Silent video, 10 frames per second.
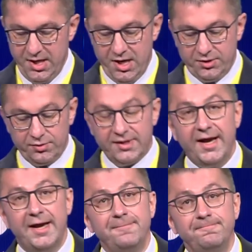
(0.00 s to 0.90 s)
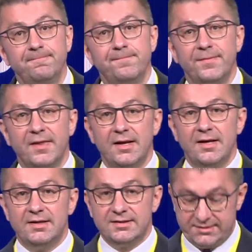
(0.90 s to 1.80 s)
Today,
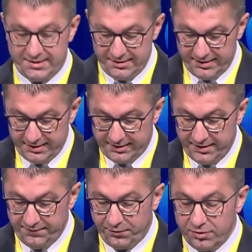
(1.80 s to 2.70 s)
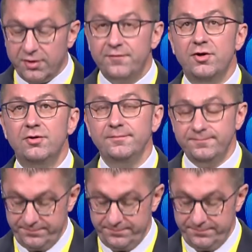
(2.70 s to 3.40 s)
standing in front of you,